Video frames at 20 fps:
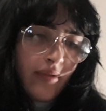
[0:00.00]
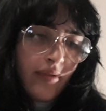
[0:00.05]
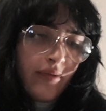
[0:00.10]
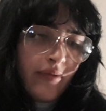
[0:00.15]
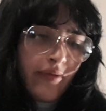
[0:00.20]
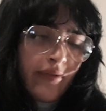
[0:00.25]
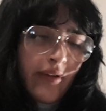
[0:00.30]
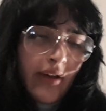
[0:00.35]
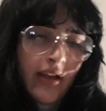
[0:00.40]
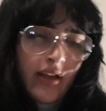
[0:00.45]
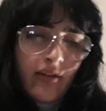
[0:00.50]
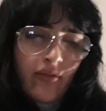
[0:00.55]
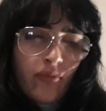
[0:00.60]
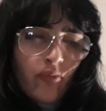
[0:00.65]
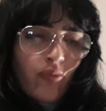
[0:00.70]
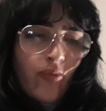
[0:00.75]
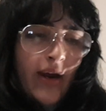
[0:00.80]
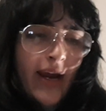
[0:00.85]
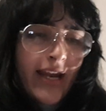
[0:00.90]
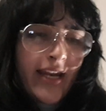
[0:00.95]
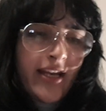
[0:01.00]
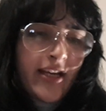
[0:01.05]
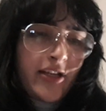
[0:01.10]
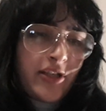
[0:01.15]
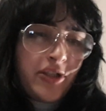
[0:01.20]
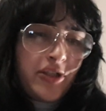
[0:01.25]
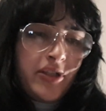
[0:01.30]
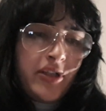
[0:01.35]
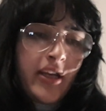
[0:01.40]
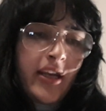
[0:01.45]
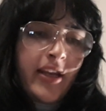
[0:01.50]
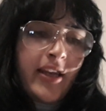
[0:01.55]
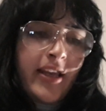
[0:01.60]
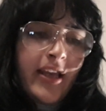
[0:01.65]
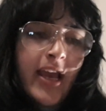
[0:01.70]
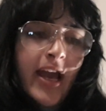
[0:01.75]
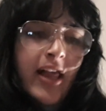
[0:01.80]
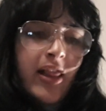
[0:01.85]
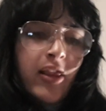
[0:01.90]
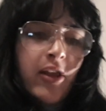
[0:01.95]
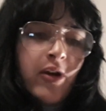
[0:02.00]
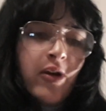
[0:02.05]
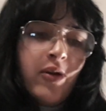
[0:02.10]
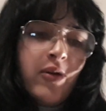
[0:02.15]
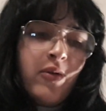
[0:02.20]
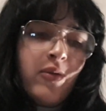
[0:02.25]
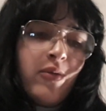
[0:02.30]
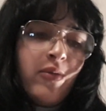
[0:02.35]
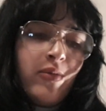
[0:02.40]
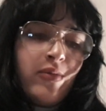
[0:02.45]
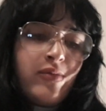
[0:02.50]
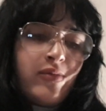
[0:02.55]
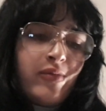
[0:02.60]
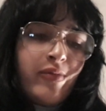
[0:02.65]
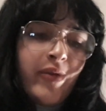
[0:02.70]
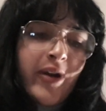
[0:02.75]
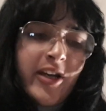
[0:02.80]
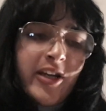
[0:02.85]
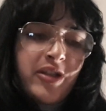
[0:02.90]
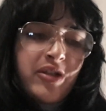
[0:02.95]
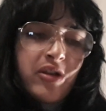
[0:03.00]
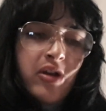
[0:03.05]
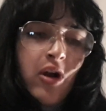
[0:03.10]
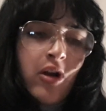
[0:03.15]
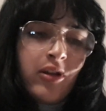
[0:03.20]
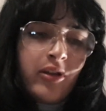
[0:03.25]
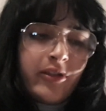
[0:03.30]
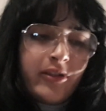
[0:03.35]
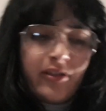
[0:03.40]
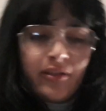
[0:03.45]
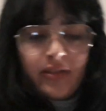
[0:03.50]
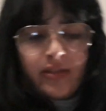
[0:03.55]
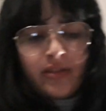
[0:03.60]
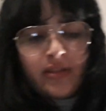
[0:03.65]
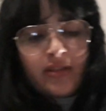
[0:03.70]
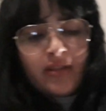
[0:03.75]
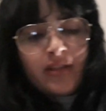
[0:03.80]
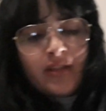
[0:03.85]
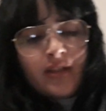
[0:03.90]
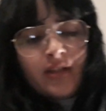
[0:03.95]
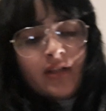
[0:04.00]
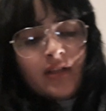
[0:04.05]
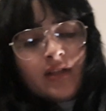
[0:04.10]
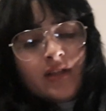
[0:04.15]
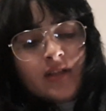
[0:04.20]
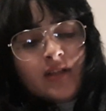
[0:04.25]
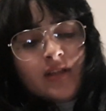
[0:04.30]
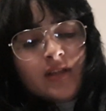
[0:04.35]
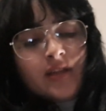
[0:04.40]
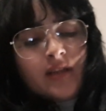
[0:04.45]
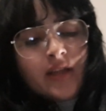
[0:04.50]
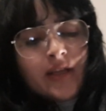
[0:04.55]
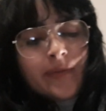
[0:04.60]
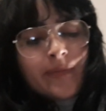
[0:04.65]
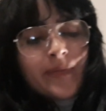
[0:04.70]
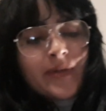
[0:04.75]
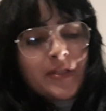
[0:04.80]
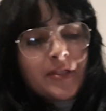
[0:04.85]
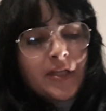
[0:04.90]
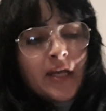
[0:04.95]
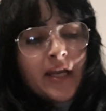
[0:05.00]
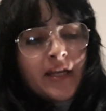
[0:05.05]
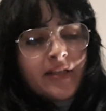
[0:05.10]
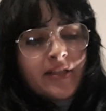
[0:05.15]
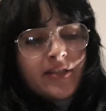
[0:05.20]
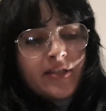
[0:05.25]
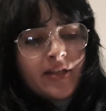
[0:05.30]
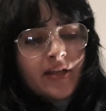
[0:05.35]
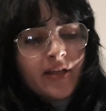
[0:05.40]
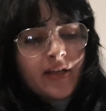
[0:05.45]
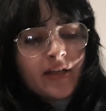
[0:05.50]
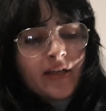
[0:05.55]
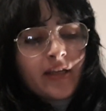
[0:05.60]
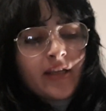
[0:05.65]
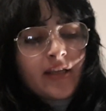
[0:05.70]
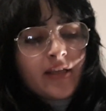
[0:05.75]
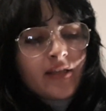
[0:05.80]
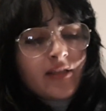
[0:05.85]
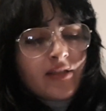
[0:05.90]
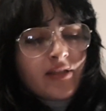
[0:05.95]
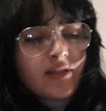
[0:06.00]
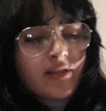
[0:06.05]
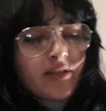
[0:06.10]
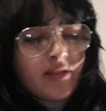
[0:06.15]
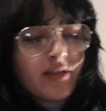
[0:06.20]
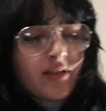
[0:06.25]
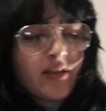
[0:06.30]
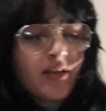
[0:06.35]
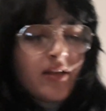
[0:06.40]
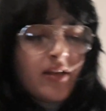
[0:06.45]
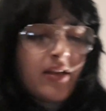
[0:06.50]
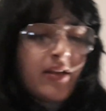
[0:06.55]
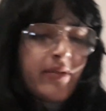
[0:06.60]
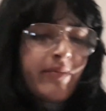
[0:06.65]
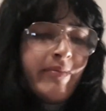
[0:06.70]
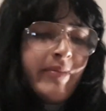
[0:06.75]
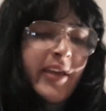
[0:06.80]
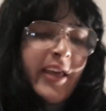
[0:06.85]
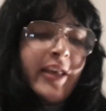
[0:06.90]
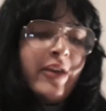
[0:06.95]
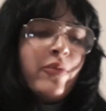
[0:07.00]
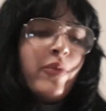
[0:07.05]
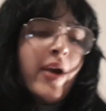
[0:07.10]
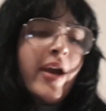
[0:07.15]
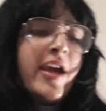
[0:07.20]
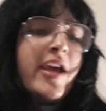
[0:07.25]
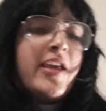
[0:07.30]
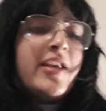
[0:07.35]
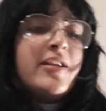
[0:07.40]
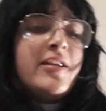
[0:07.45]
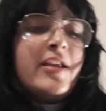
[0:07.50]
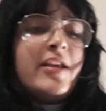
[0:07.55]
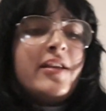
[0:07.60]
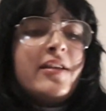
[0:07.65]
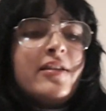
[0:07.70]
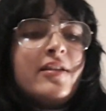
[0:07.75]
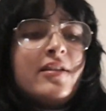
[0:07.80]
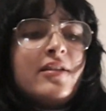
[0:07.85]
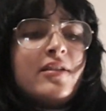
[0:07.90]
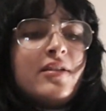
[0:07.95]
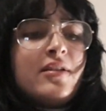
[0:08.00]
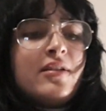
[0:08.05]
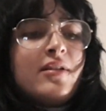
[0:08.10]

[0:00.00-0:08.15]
reddish and yellow, reddish colors. like magenta and mid-red and